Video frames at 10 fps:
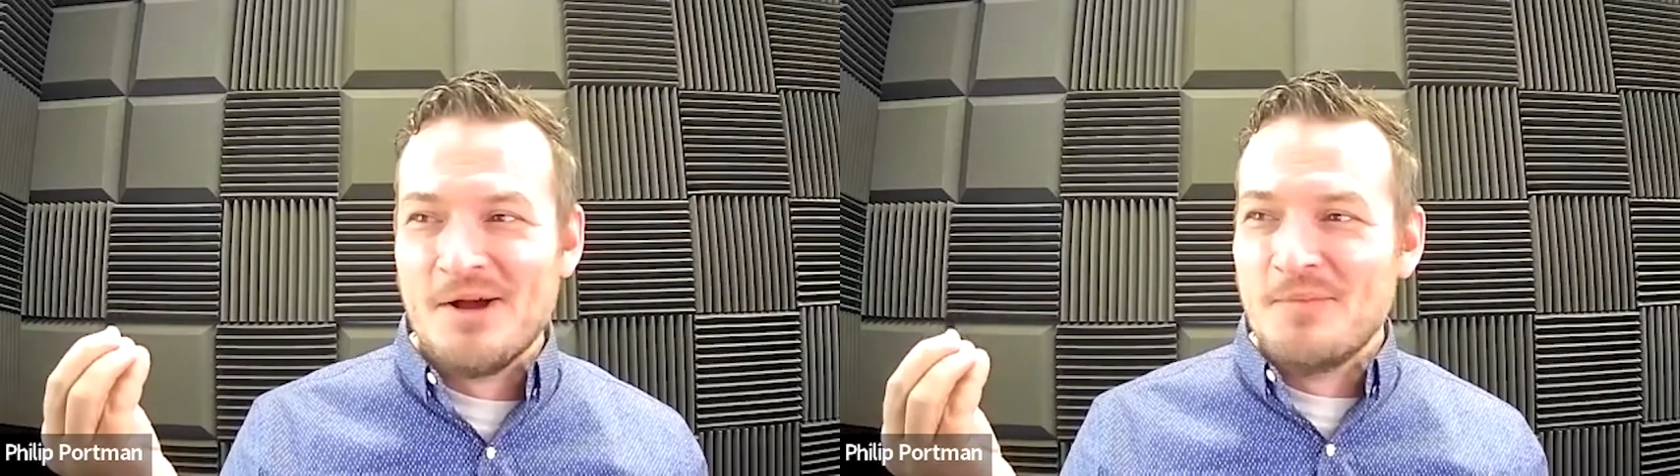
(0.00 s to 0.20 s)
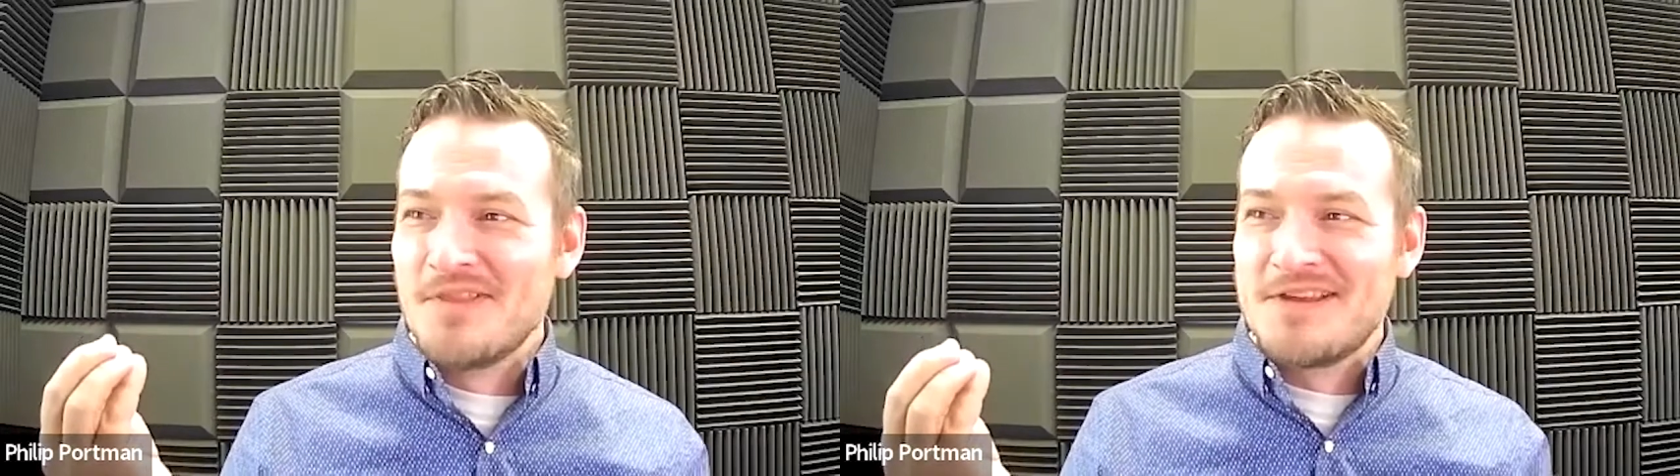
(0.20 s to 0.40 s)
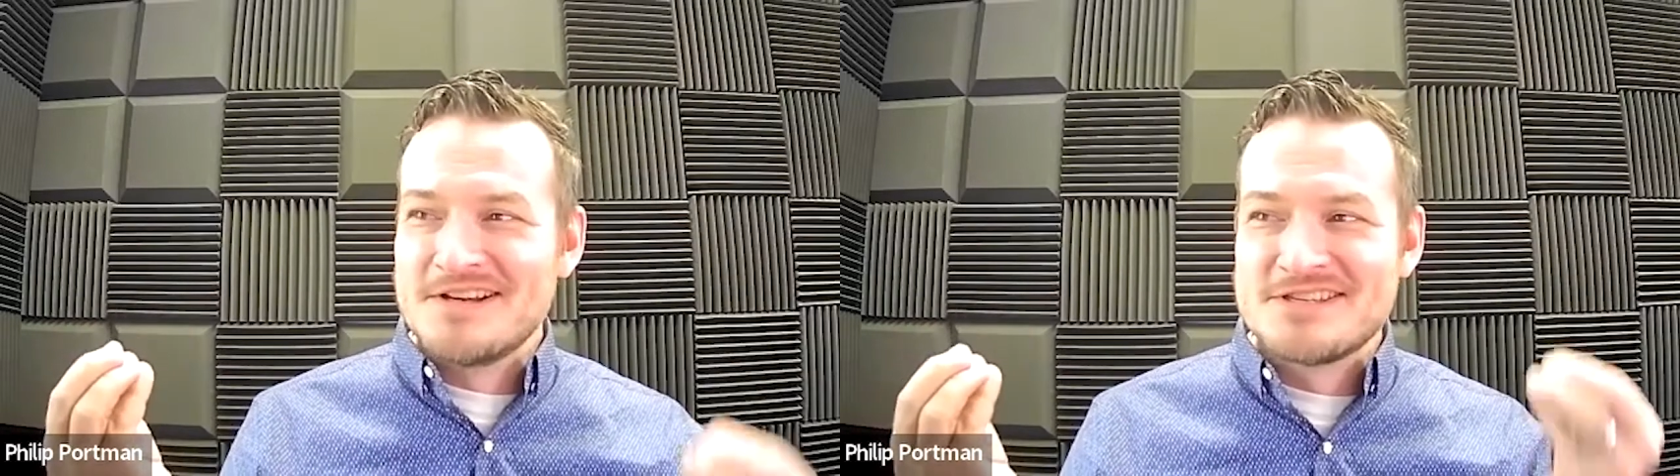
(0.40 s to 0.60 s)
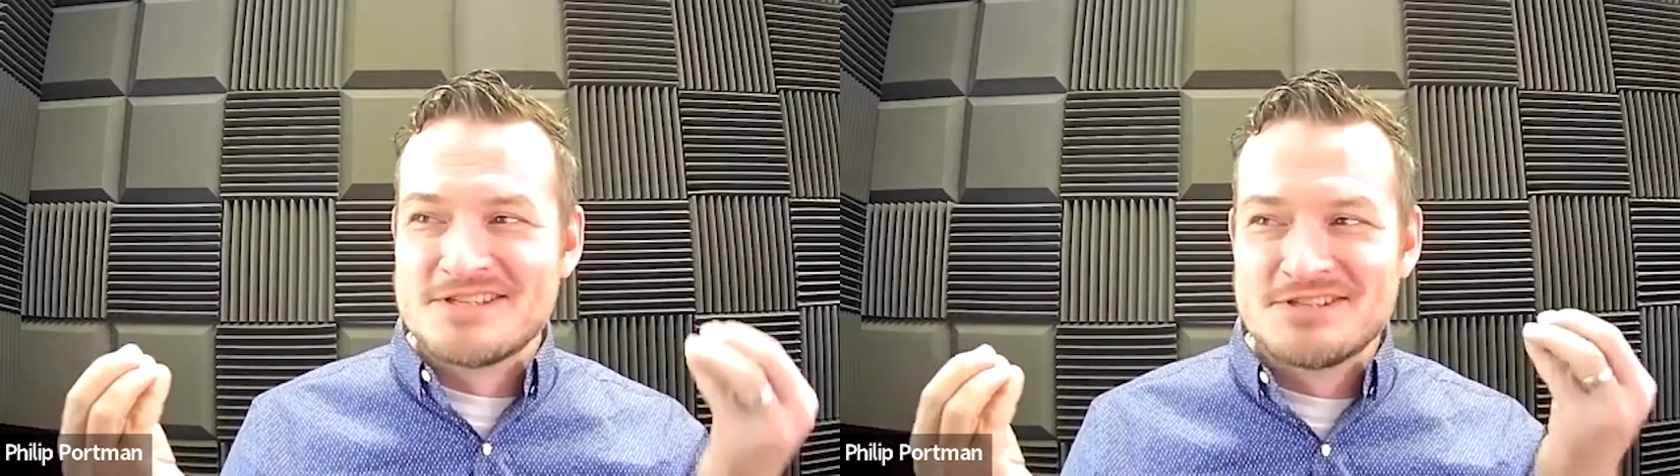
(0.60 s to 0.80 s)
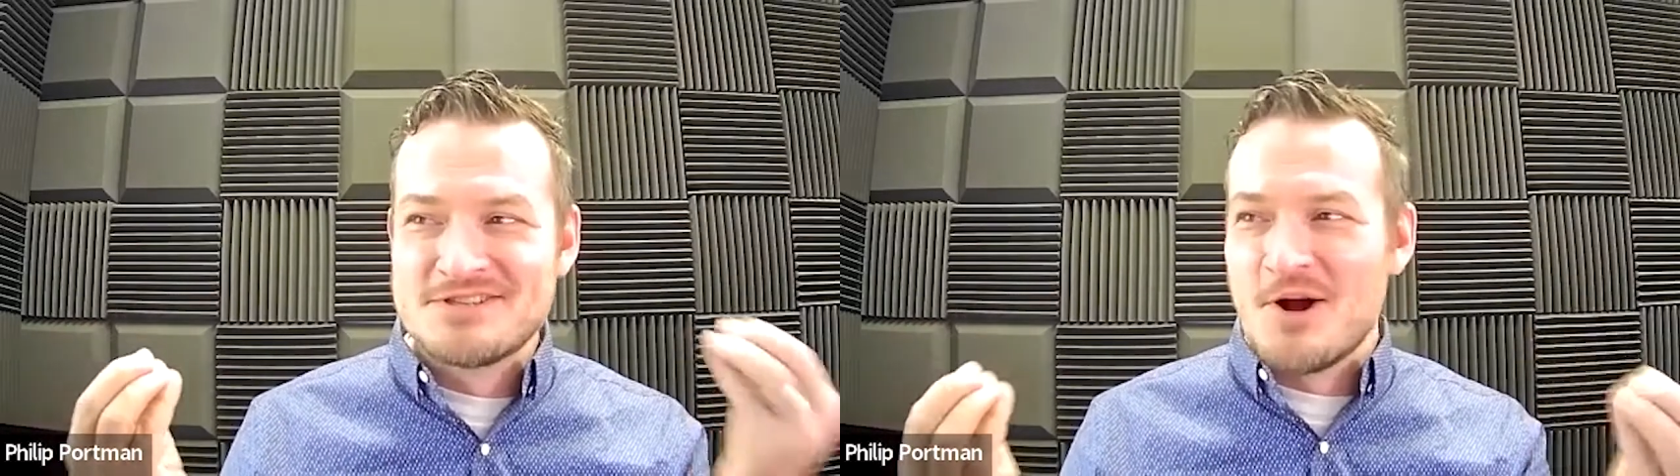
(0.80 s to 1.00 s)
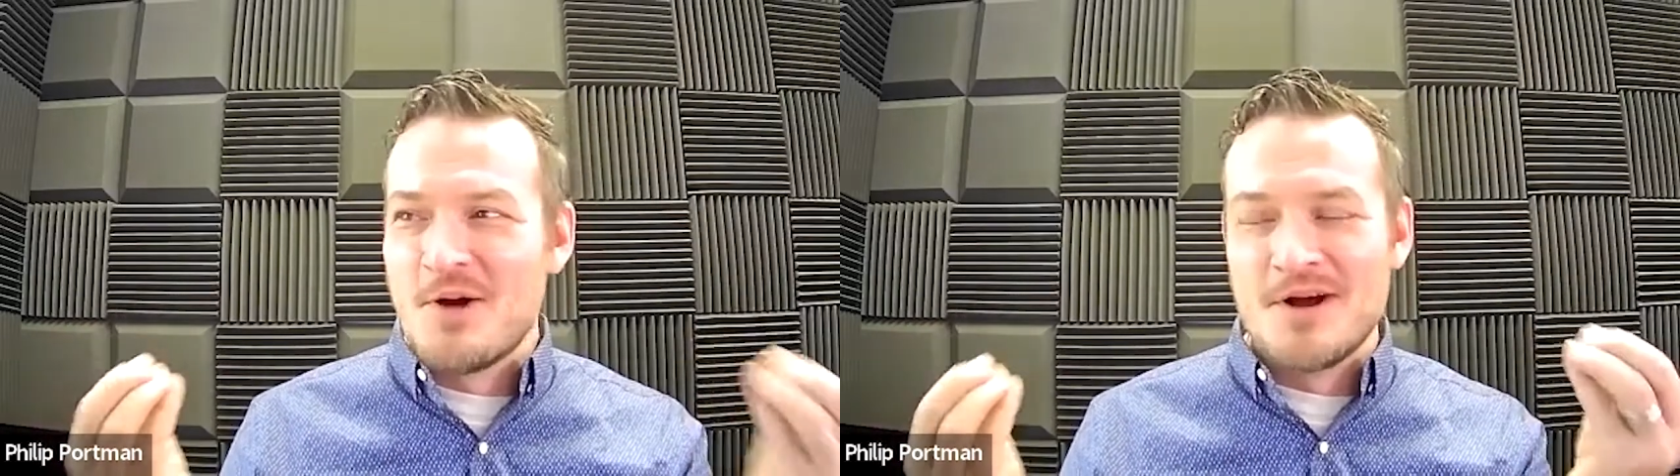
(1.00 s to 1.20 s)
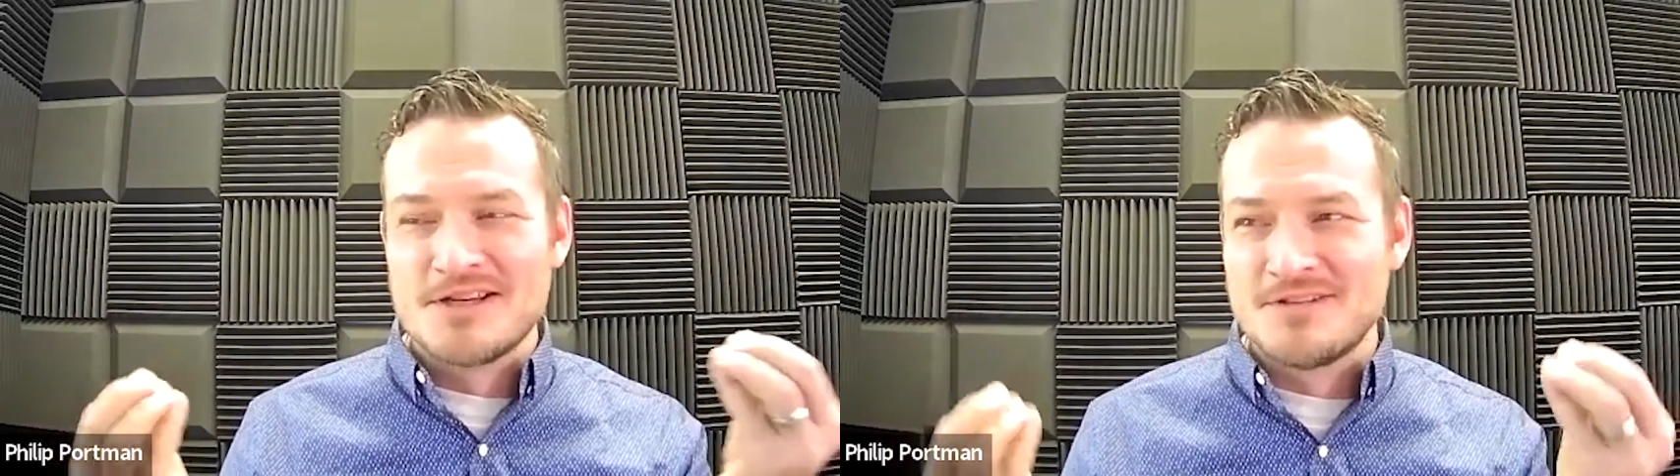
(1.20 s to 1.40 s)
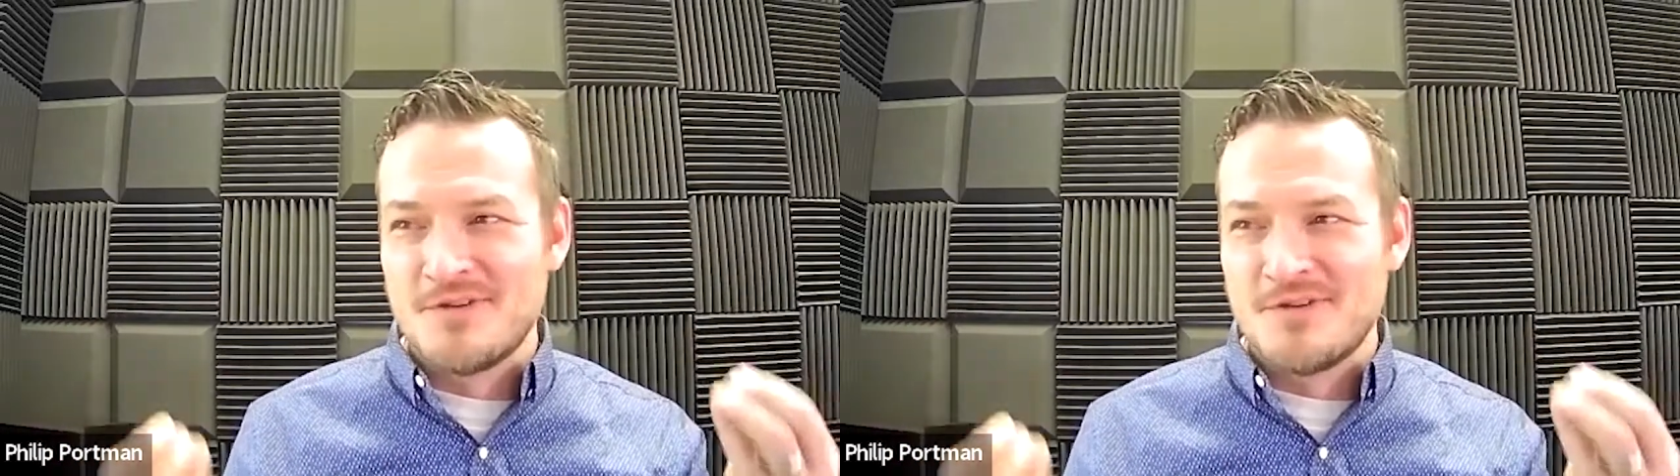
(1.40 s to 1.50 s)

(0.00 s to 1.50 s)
but there's so much of